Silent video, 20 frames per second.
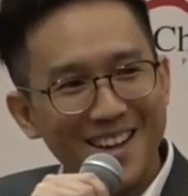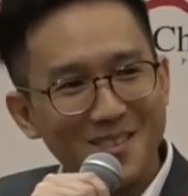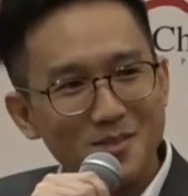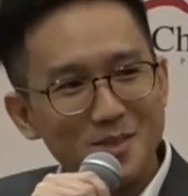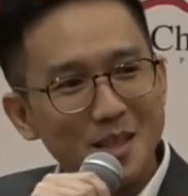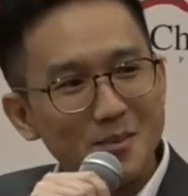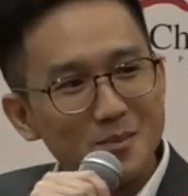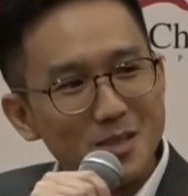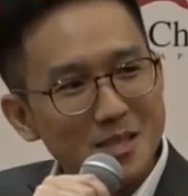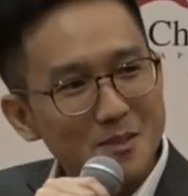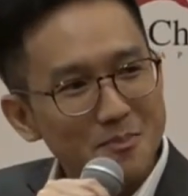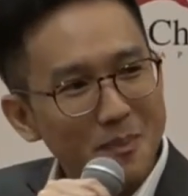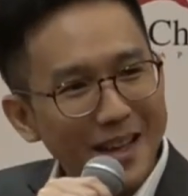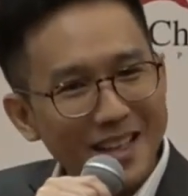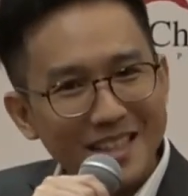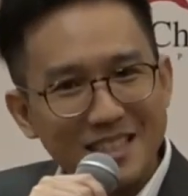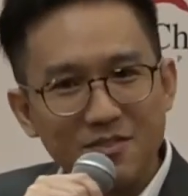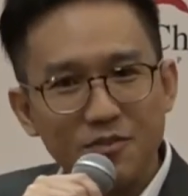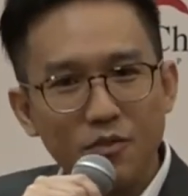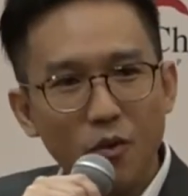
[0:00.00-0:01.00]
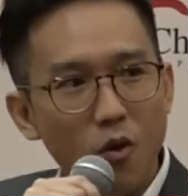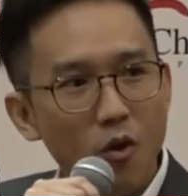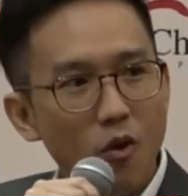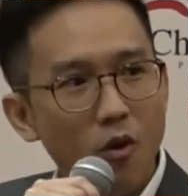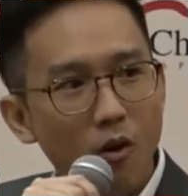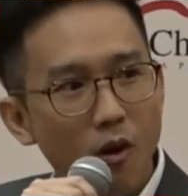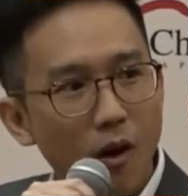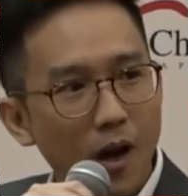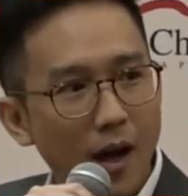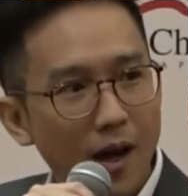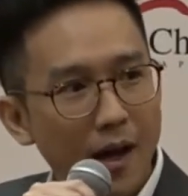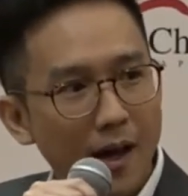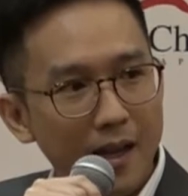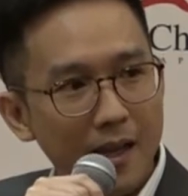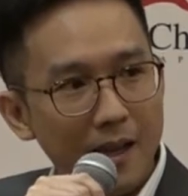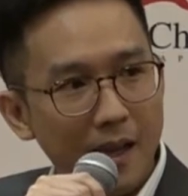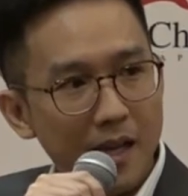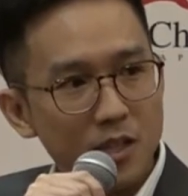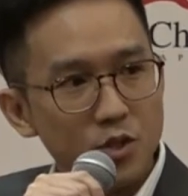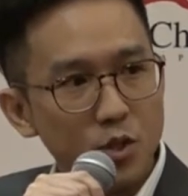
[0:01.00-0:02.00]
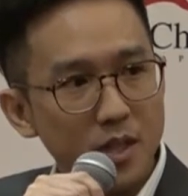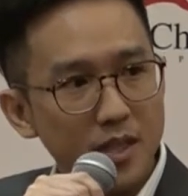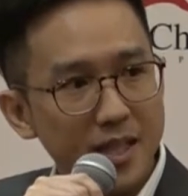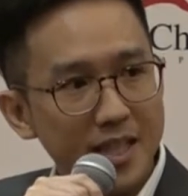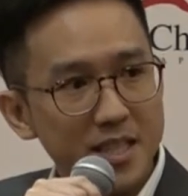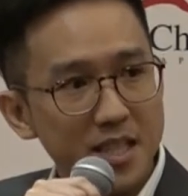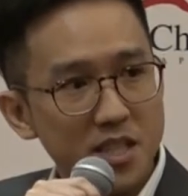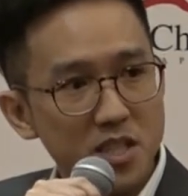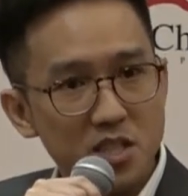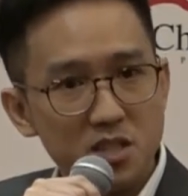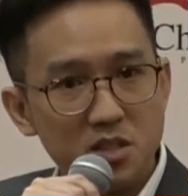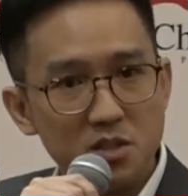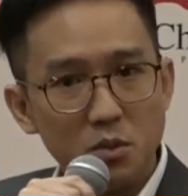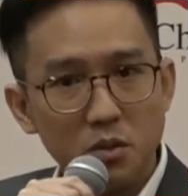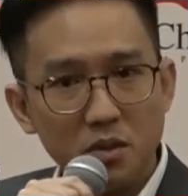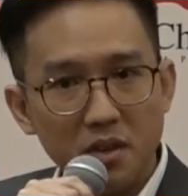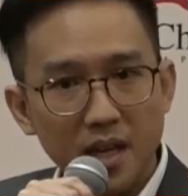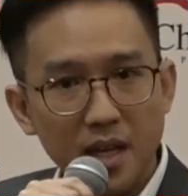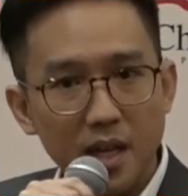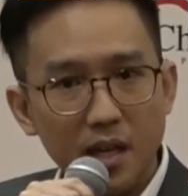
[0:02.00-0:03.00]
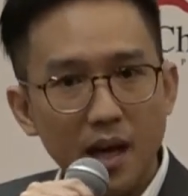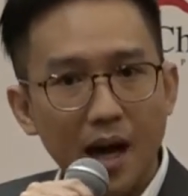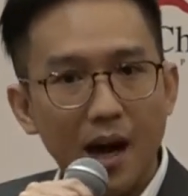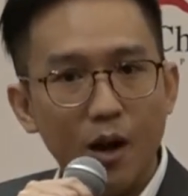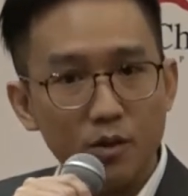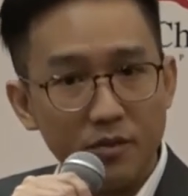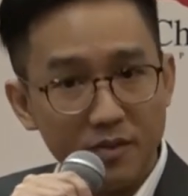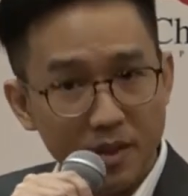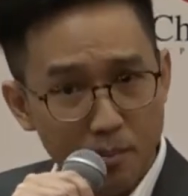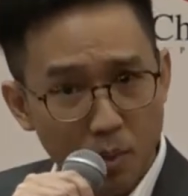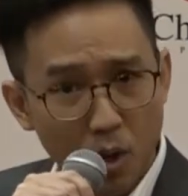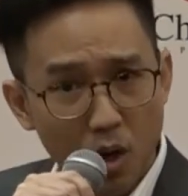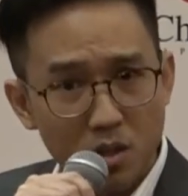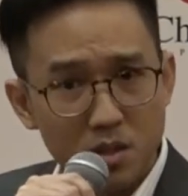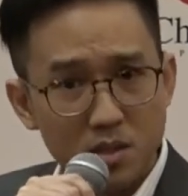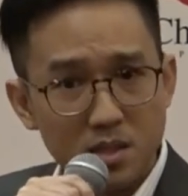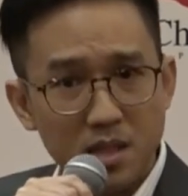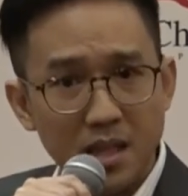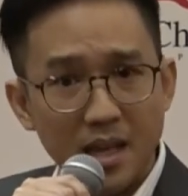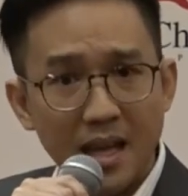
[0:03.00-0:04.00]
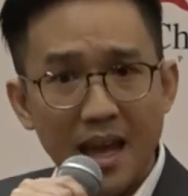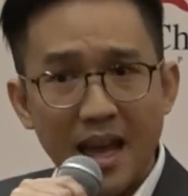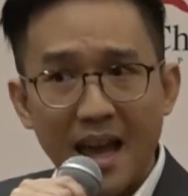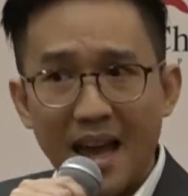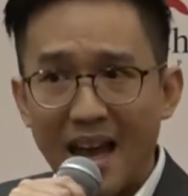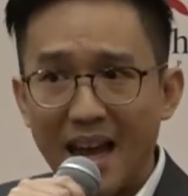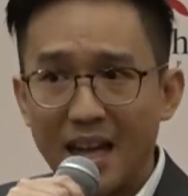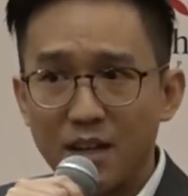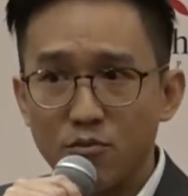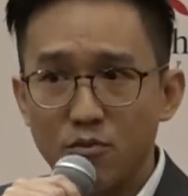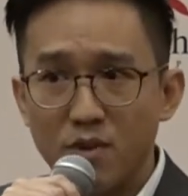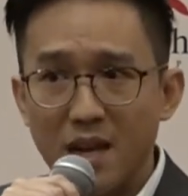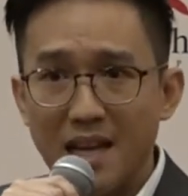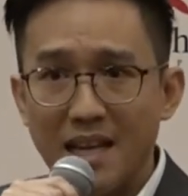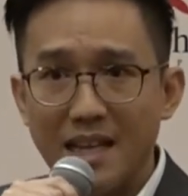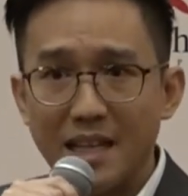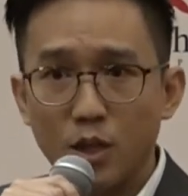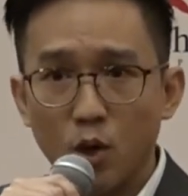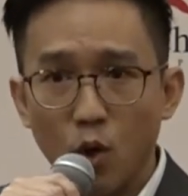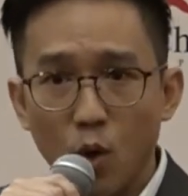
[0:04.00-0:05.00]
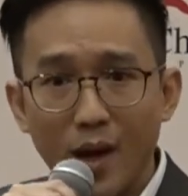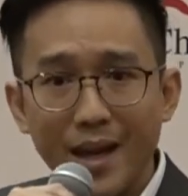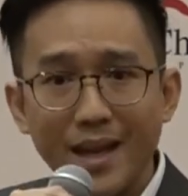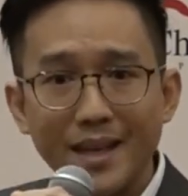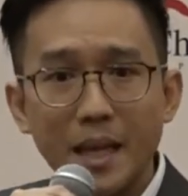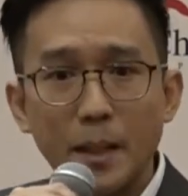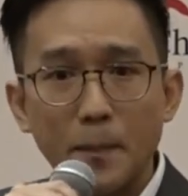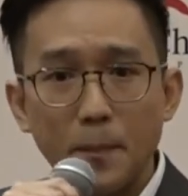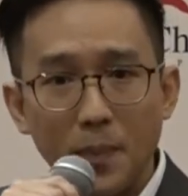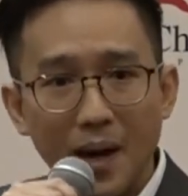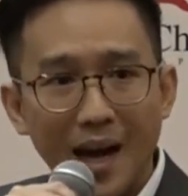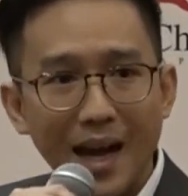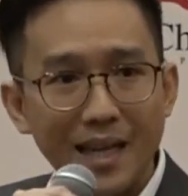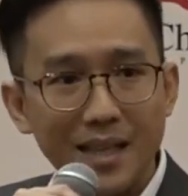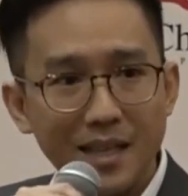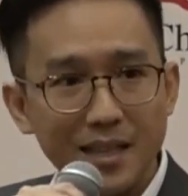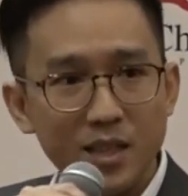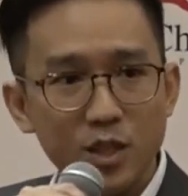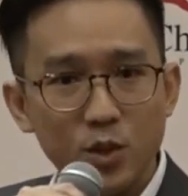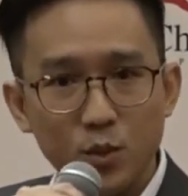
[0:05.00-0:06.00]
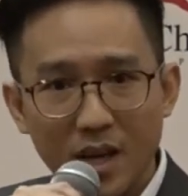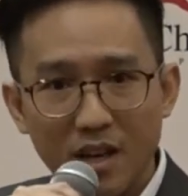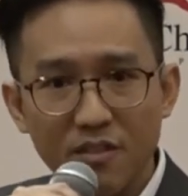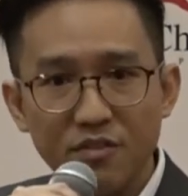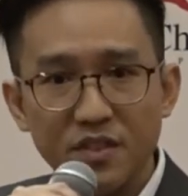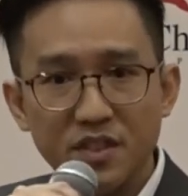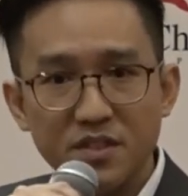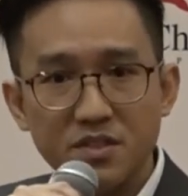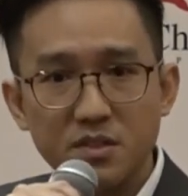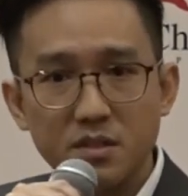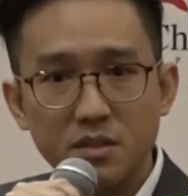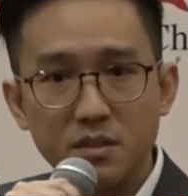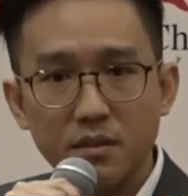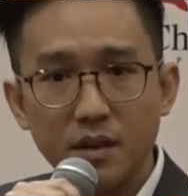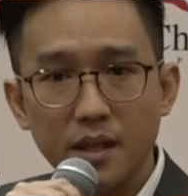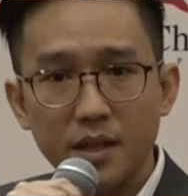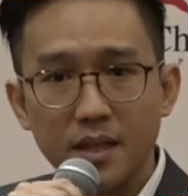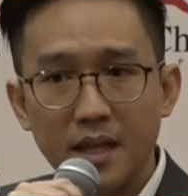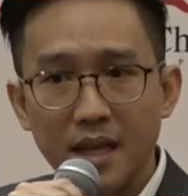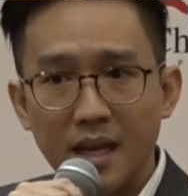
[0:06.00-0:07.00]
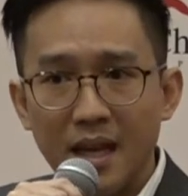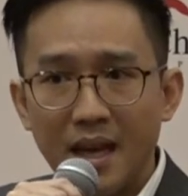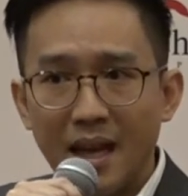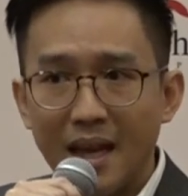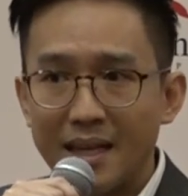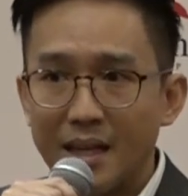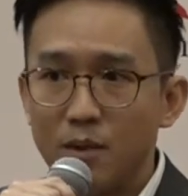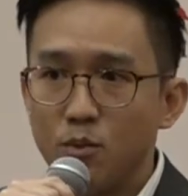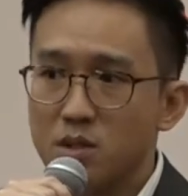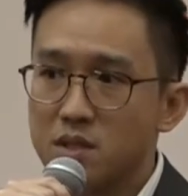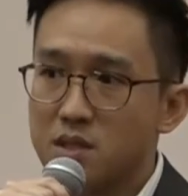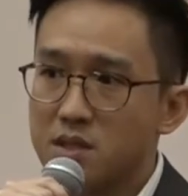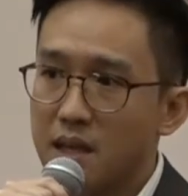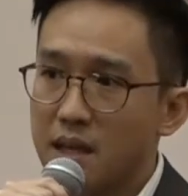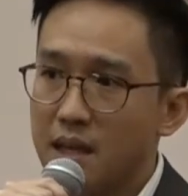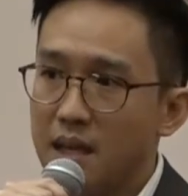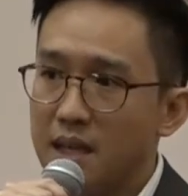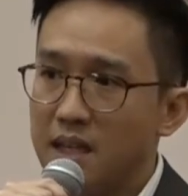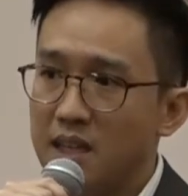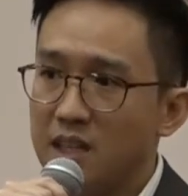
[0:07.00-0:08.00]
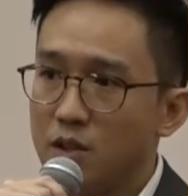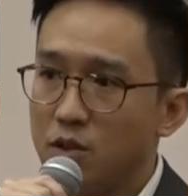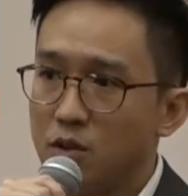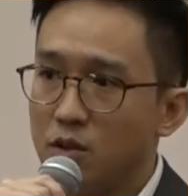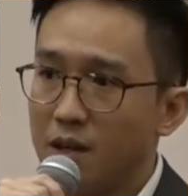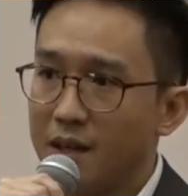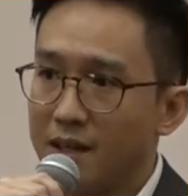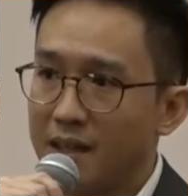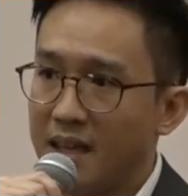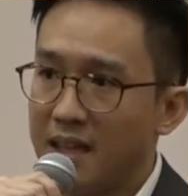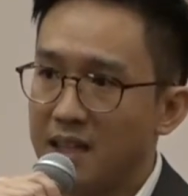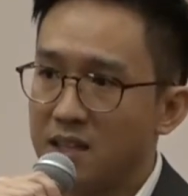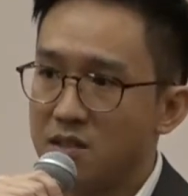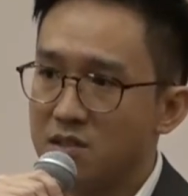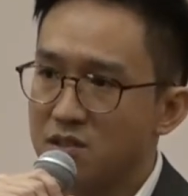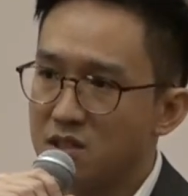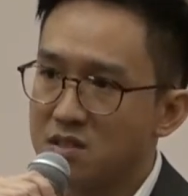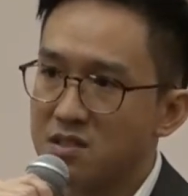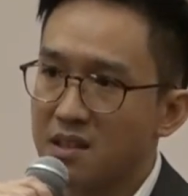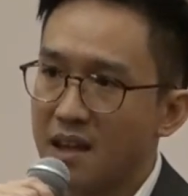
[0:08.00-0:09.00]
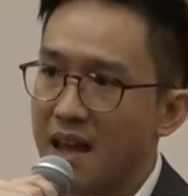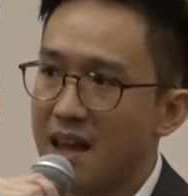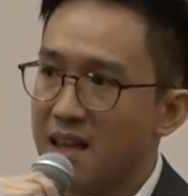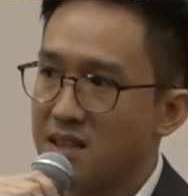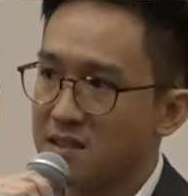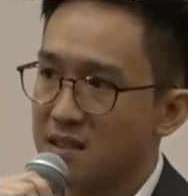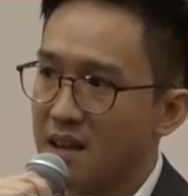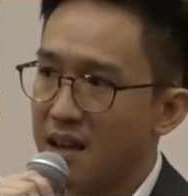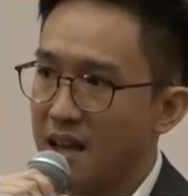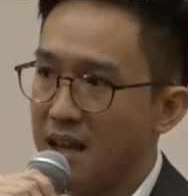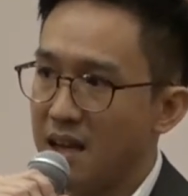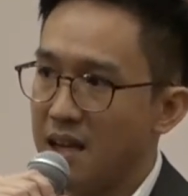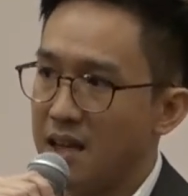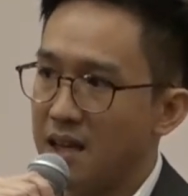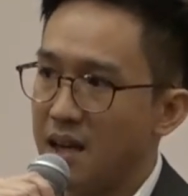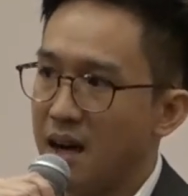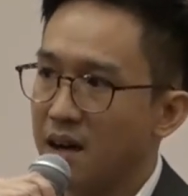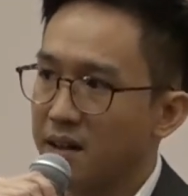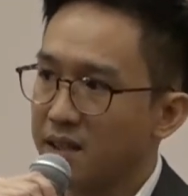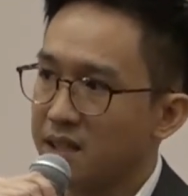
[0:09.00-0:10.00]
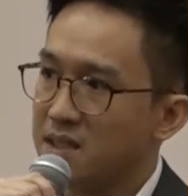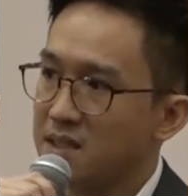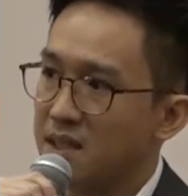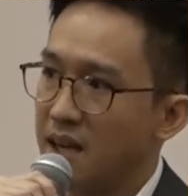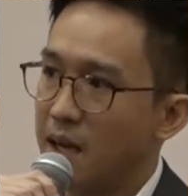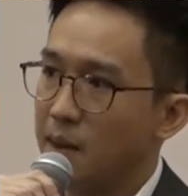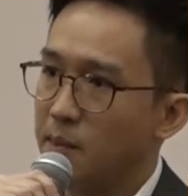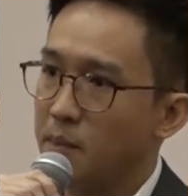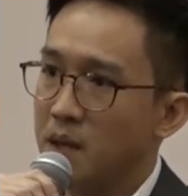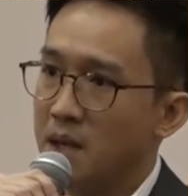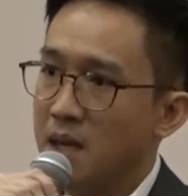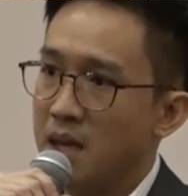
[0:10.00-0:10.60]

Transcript: Some space for large organizations to think out of the box and really go ahead and pilot new efforts, right? And I would say again, just as a archetype,